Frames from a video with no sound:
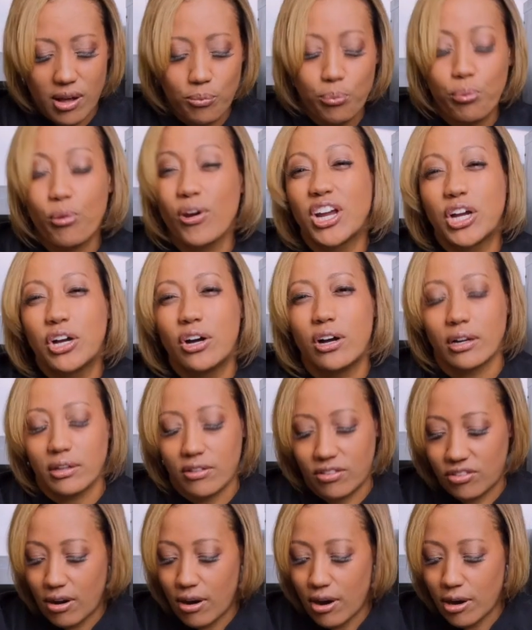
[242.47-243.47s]

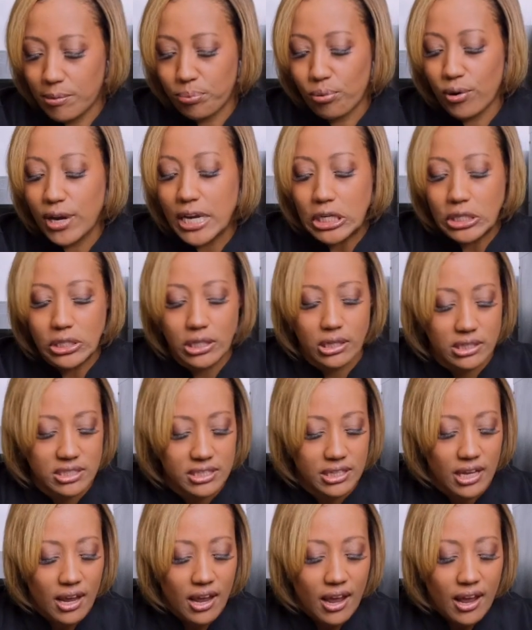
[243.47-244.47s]

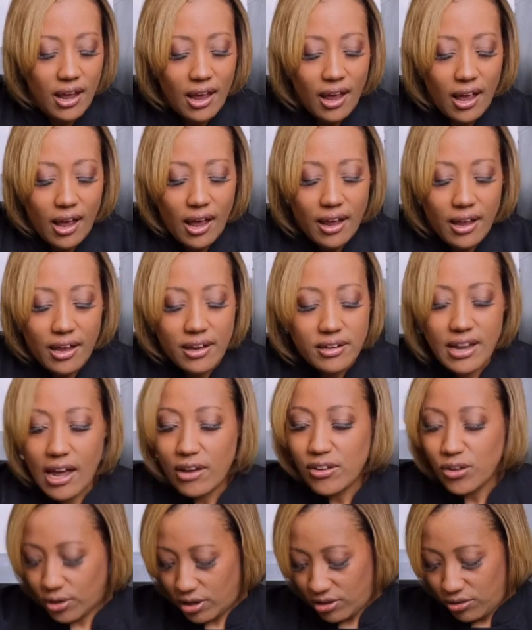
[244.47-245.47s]
Pre-cooked. Now
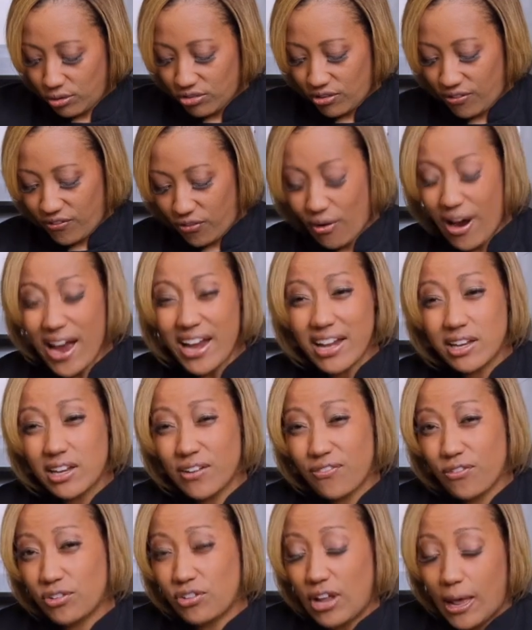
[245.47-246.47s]
you can use a variety of
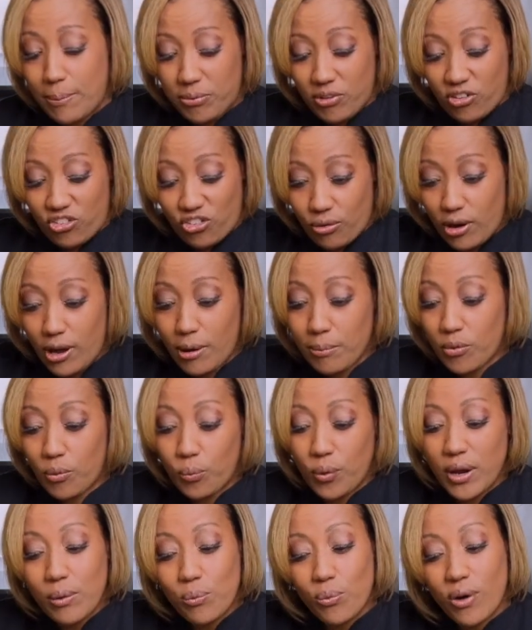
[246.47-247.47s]
different types of shrimp.
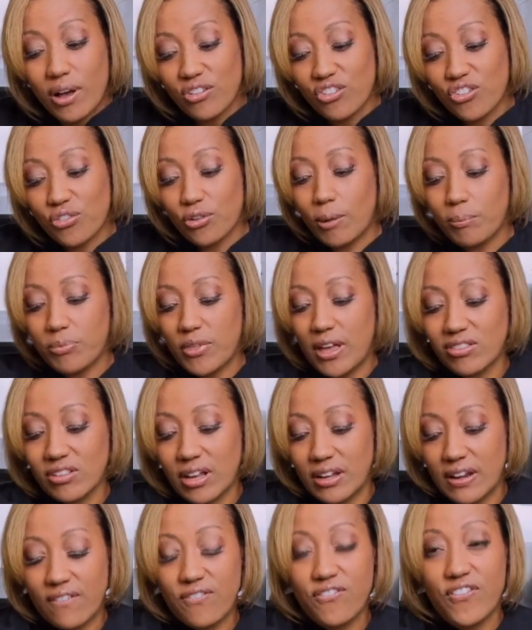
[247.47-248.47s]
We want shrimp that's
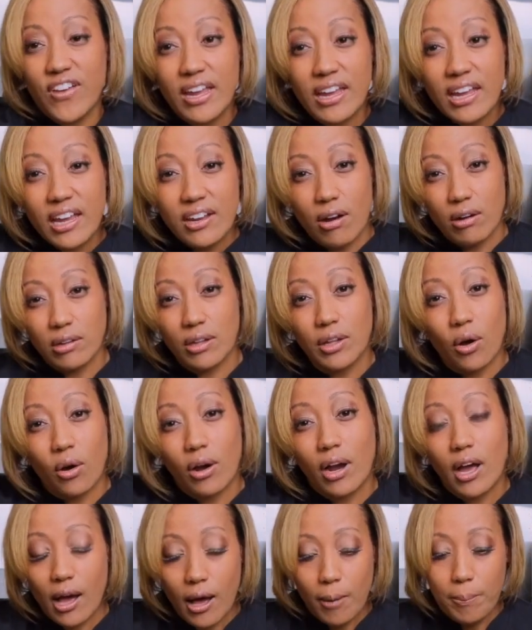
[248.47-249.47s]
going to fit in our little
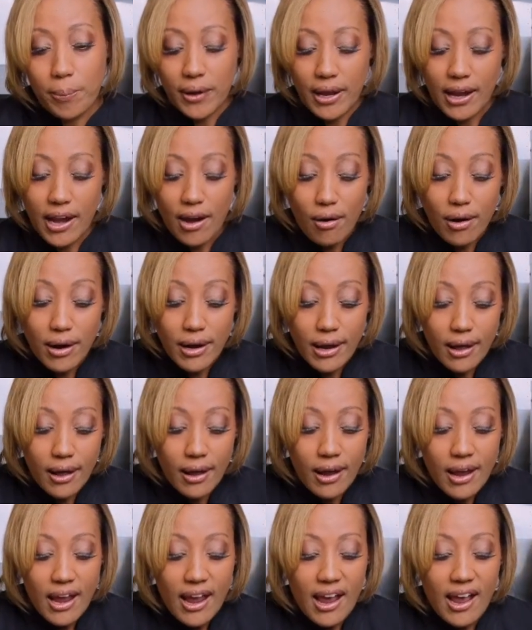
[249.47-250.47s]
cup area,
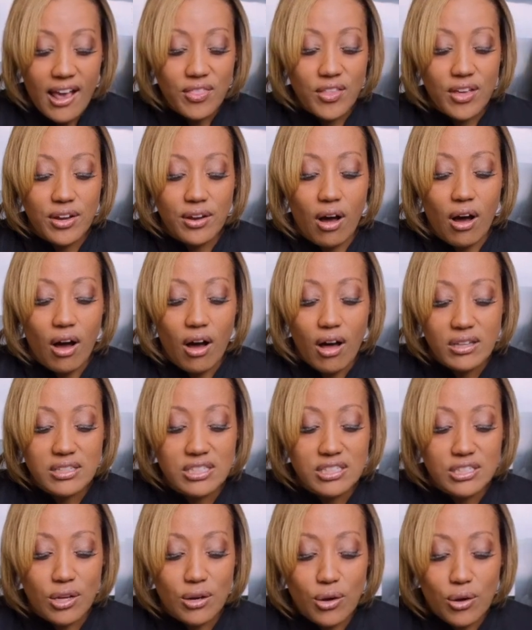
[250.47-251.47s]
and then
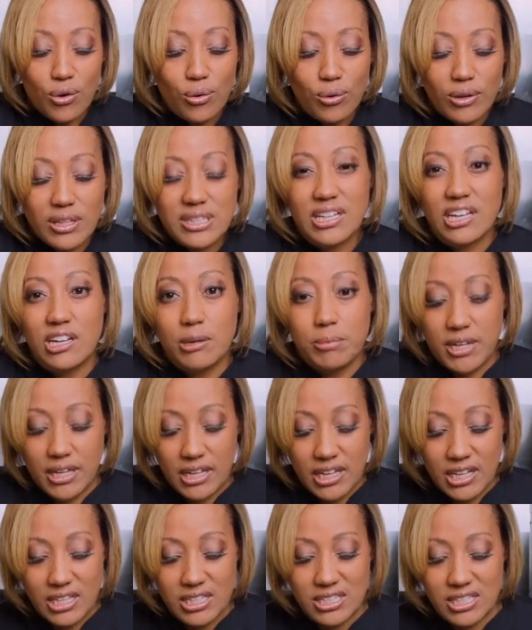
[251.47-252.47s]
also it's going to be
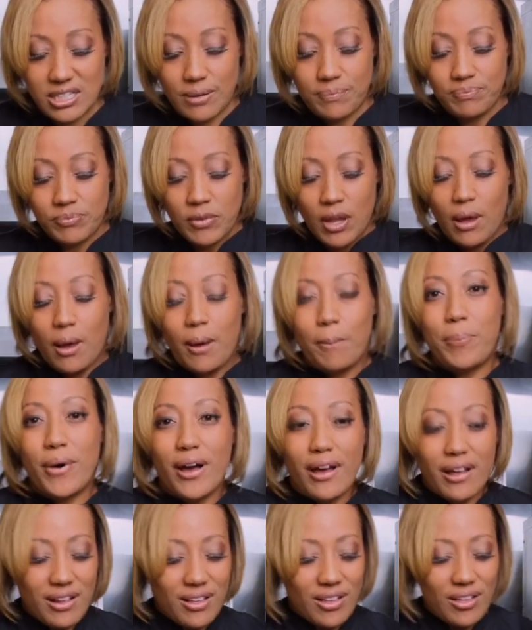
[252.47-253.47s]
easy.
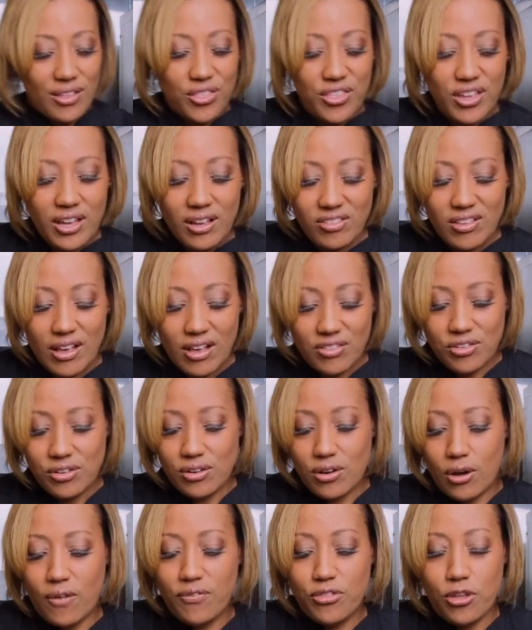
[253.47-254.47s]
But these, as you
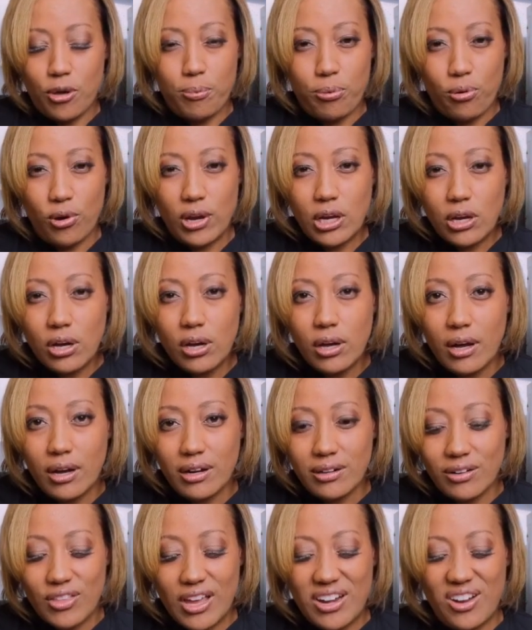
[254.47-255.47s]
know, if they're
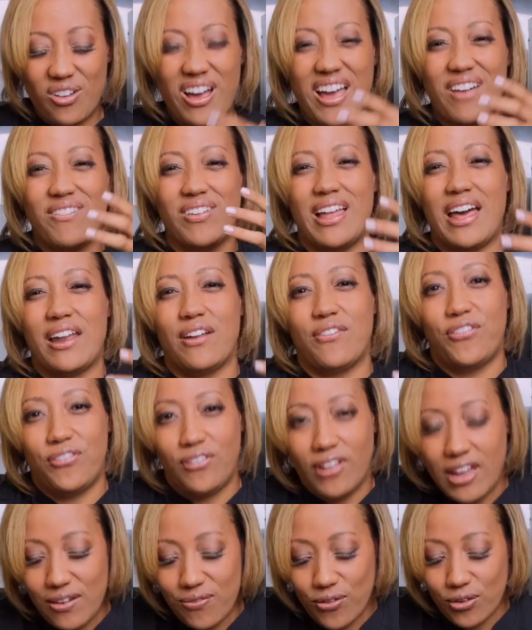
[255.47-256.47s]
pre-cooked, they don't have a lot of
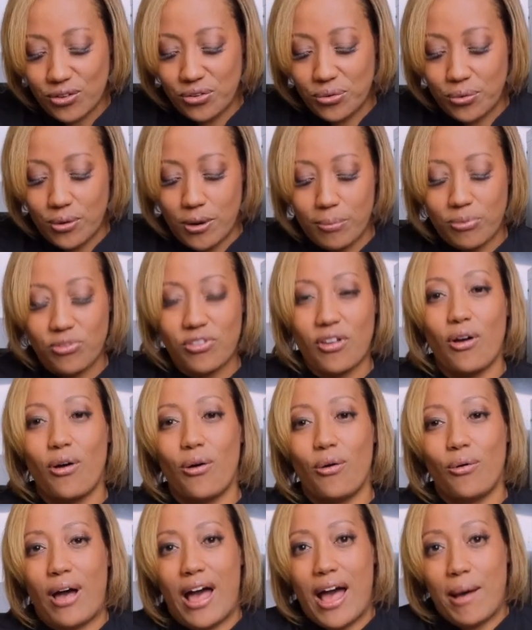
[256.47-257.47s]
flavor to them.
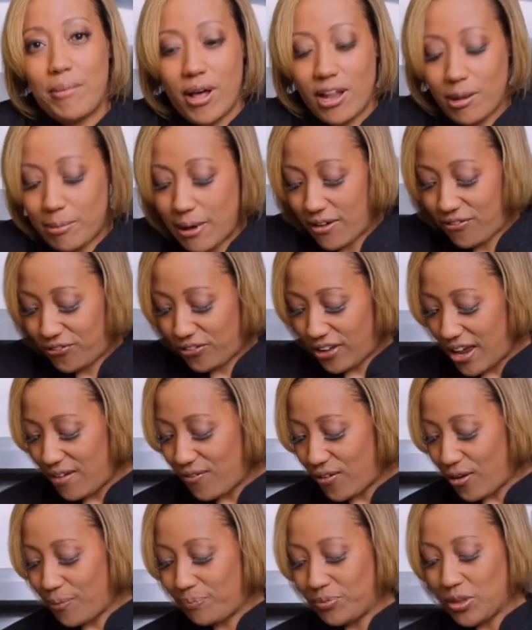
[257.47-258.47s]
So I'm all about
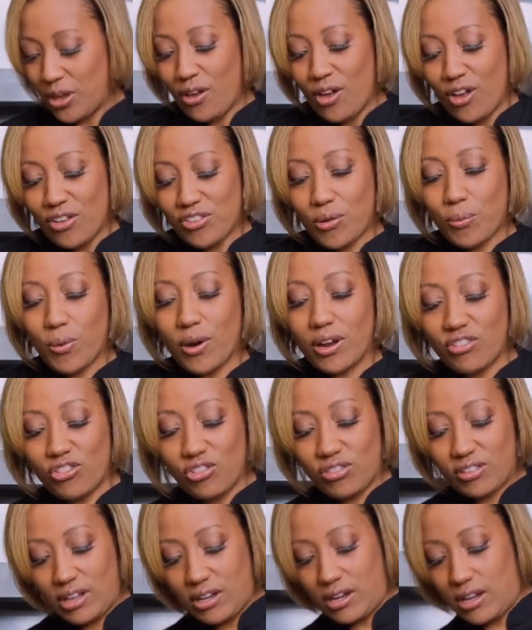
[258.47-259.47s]
flavor. So we're
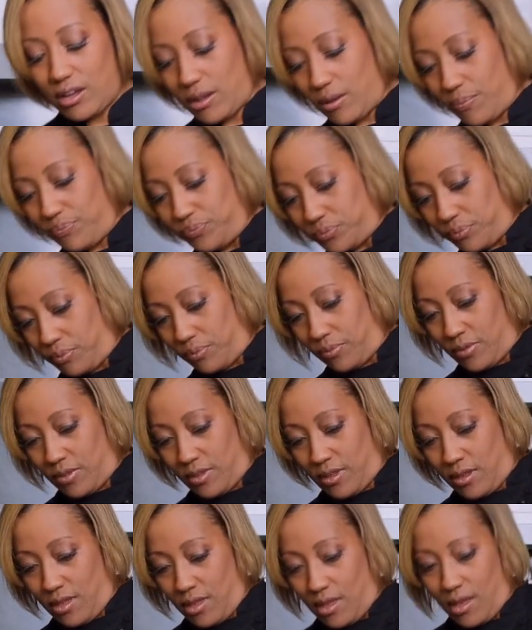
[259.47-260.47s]
just going to
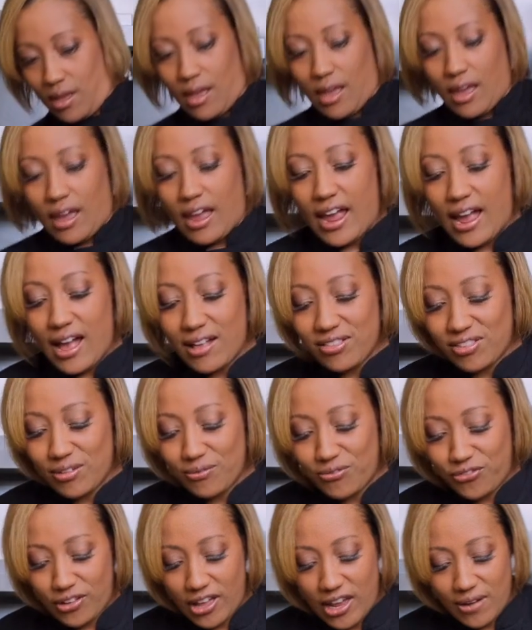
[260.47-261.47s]
add some
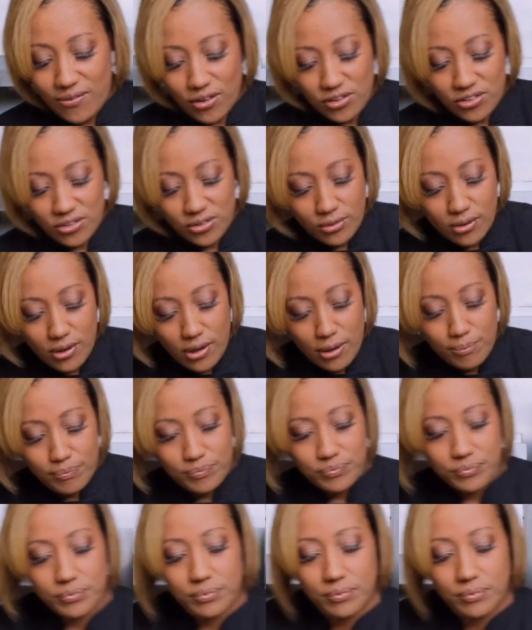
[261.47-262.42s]
flavor to them.